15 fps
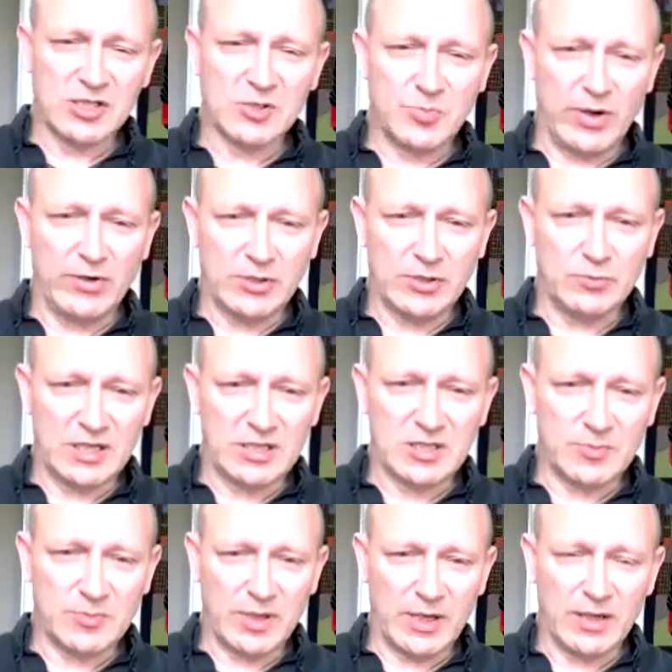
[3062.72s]
spiritual
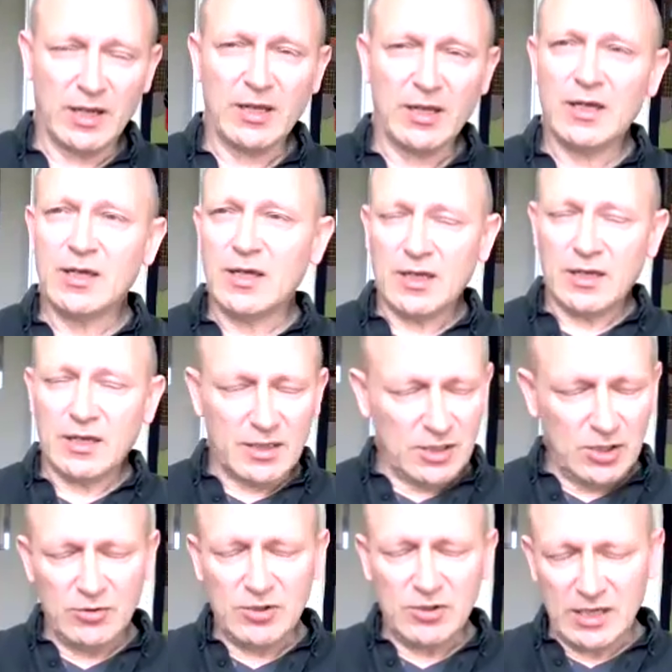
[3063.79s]
discipline,
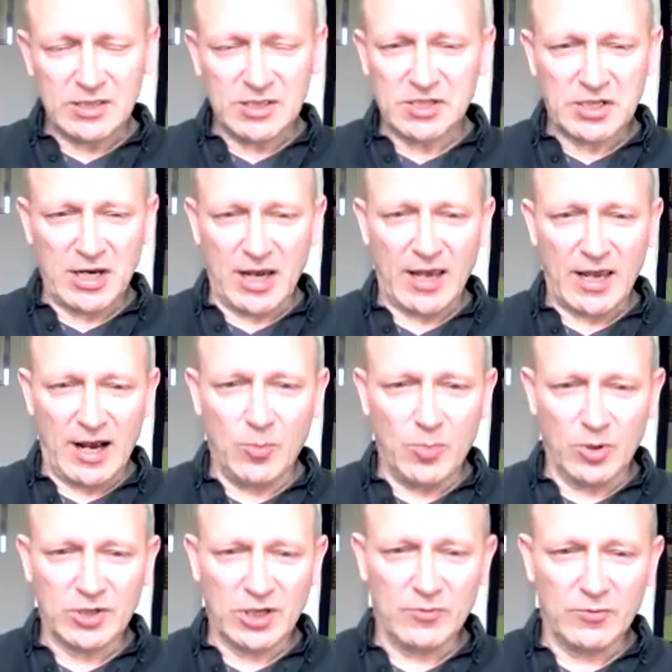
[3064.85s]
you need to check out
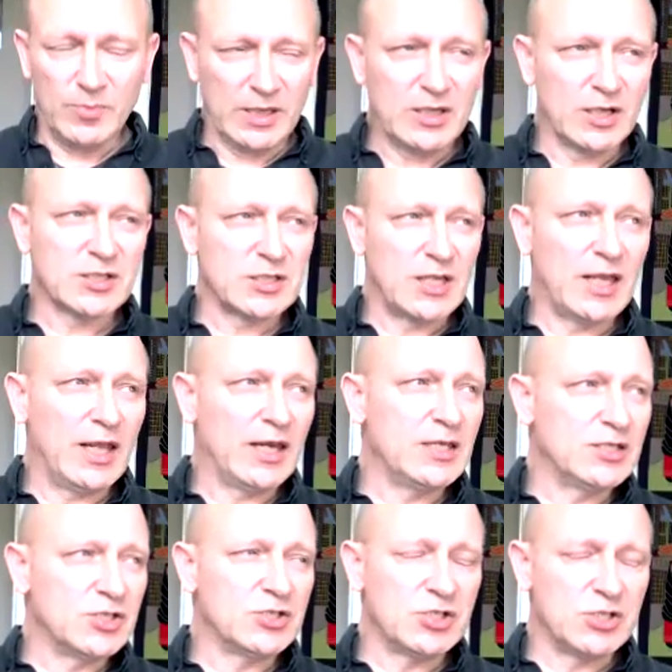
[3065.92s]
Buddho because it
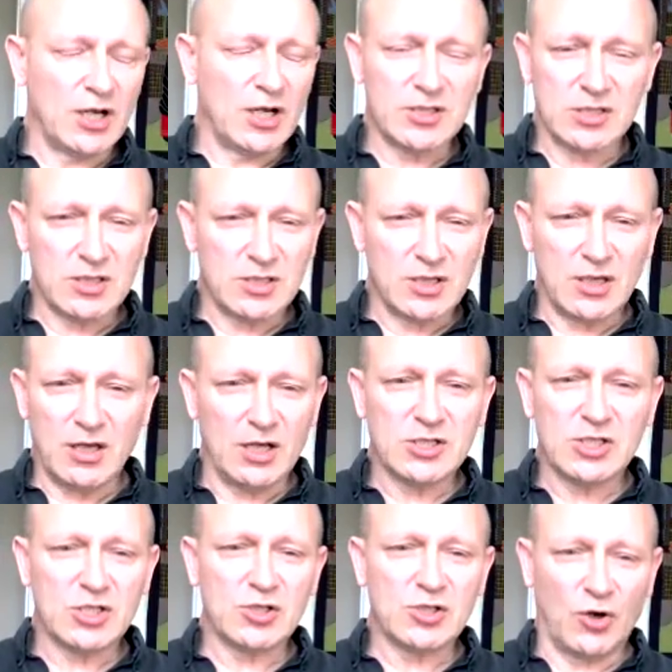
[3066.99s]
is just
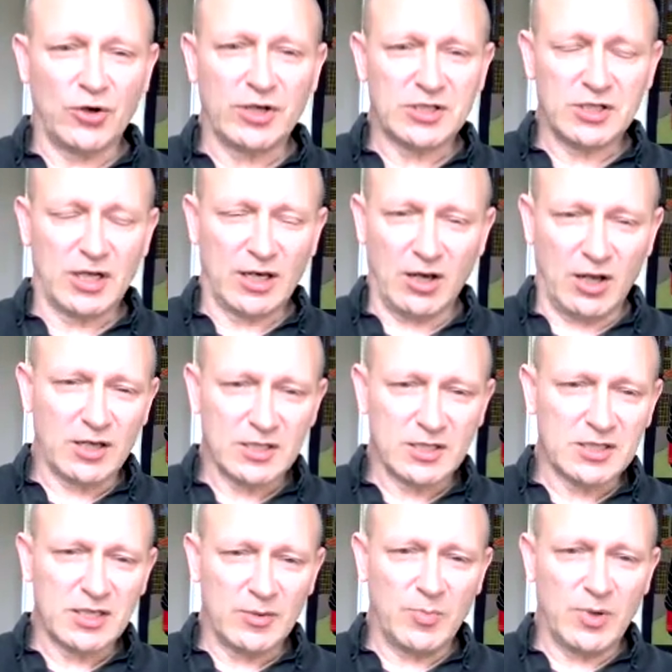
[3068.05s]
astonishing. Like I
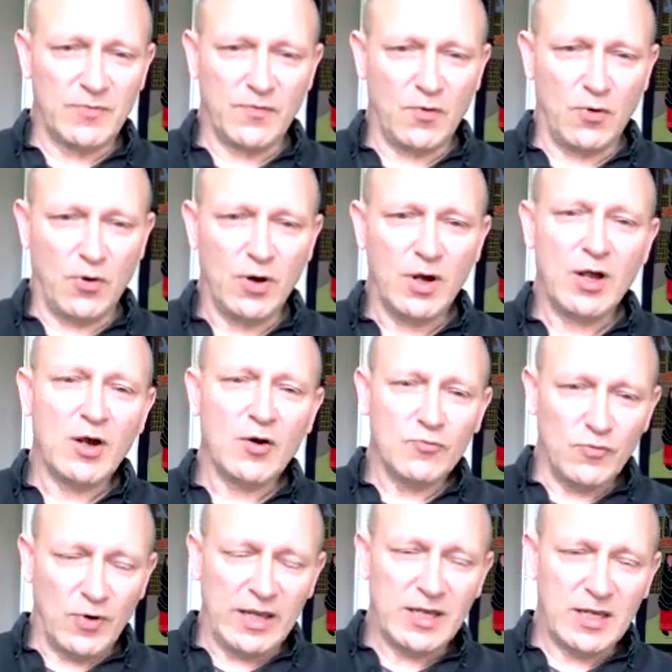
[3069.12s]
said before,
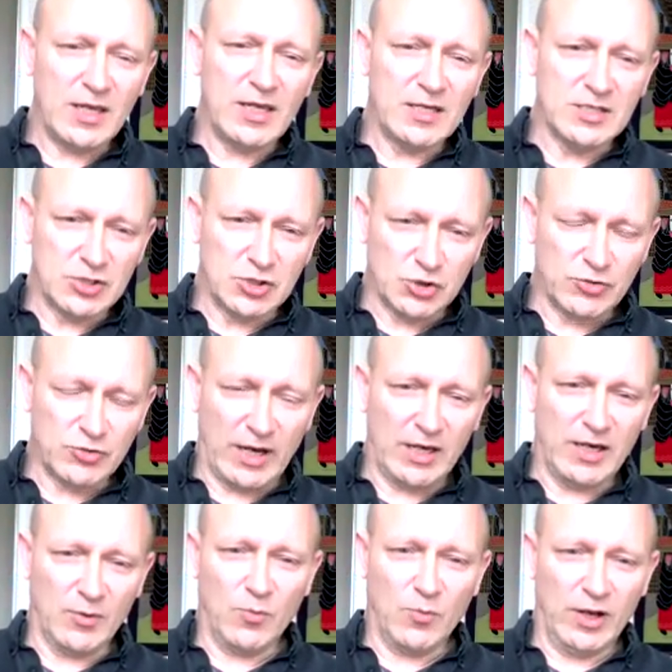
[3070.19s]
Reiki is a
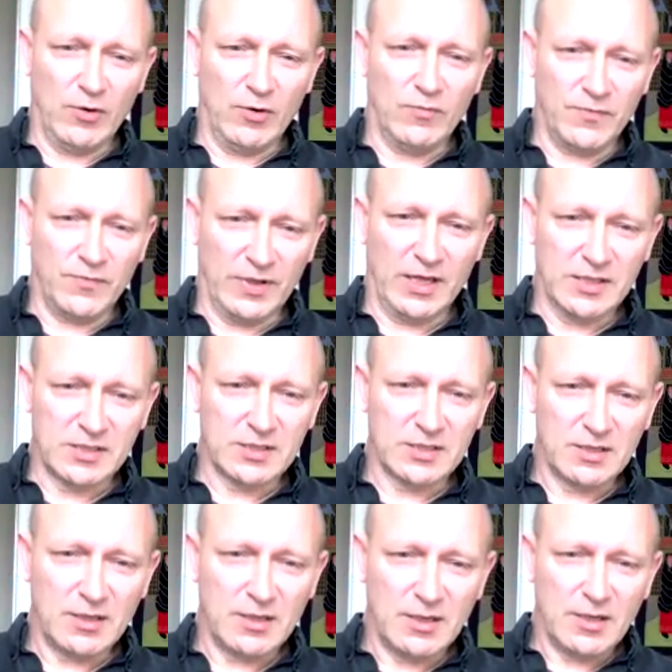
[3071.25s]
training wheel for
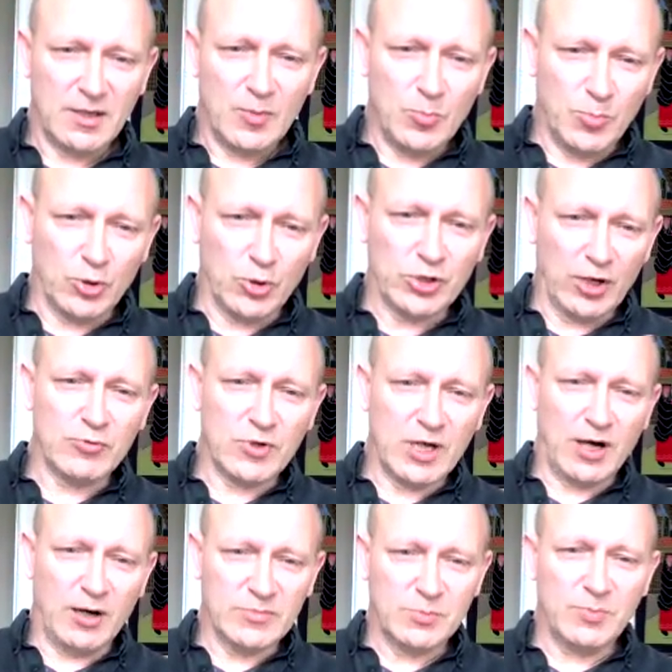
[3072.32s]
this. Buddho
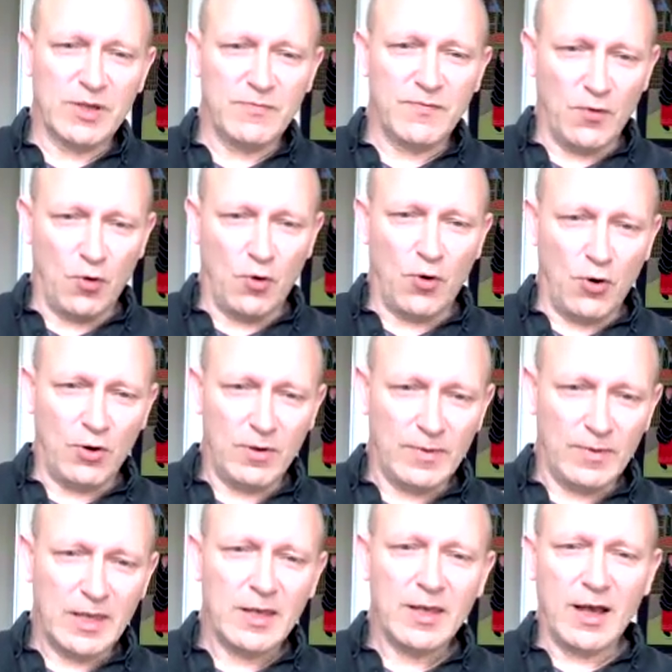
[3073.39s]
comes before
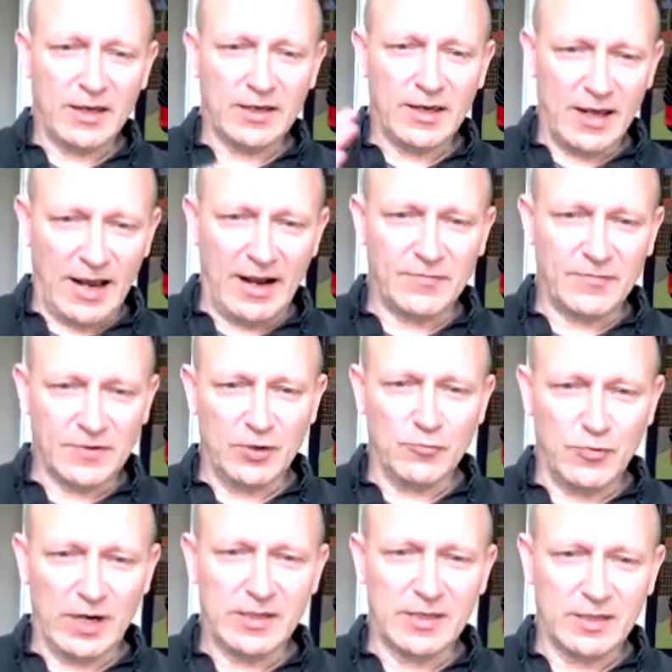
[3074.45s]
and after
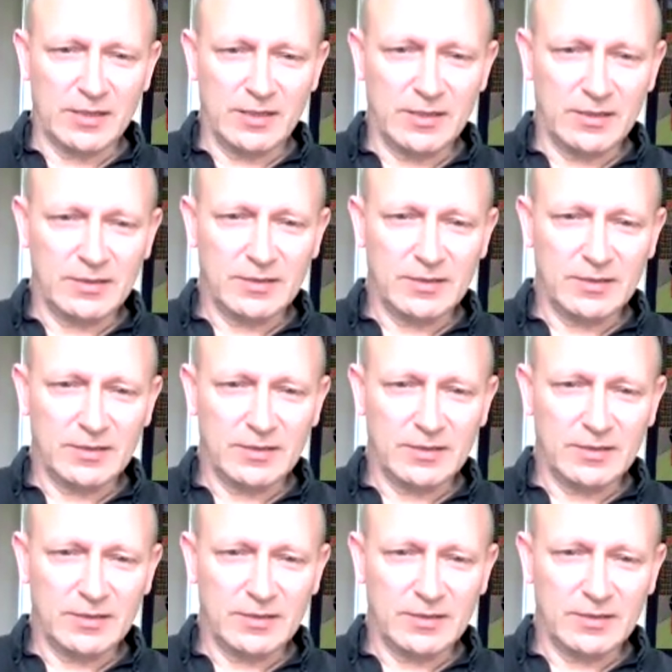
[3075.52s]
Reiki.